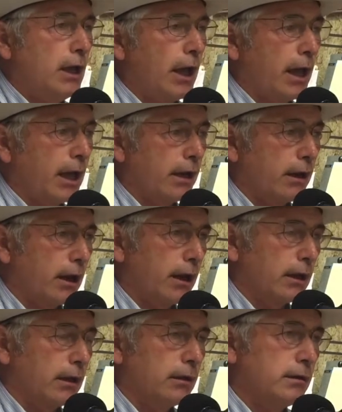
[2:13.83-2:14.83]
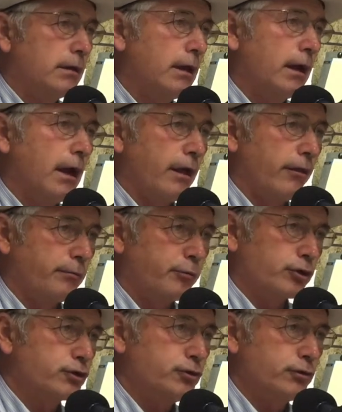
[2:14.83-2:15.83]
And the
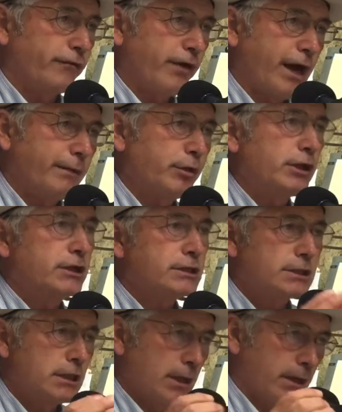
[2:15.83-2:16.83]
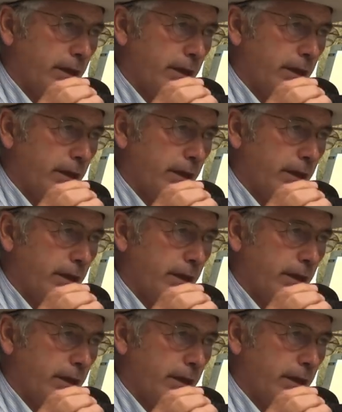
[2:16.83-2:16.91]
pursuit of happiness,